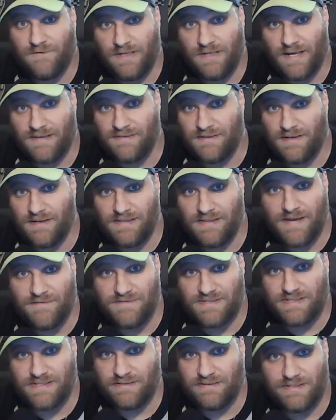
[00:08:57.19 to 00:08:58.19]
and I thought that
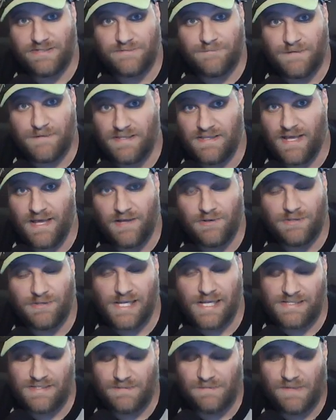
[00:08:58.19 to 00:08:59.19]
was the linchpin that held
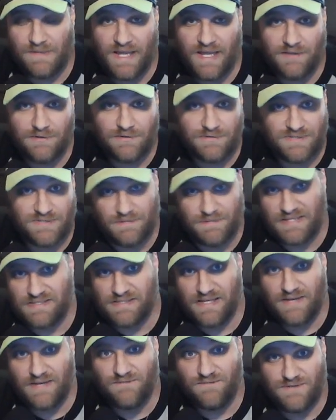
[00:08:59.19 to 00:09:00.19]
that team together, which makes
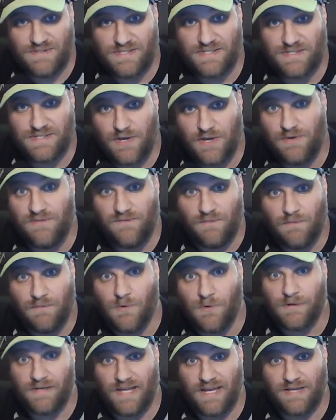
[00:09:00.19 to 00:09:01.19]
San Francisco even
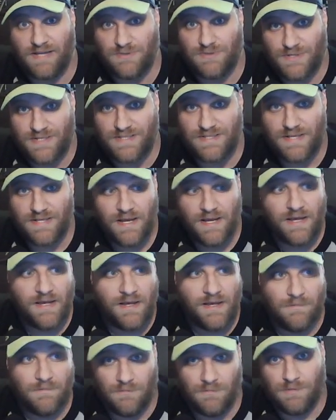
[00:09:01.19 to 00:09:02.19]
more dangerous
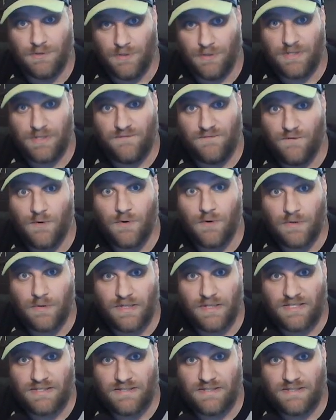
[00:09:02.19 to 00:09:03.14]
looking forward into the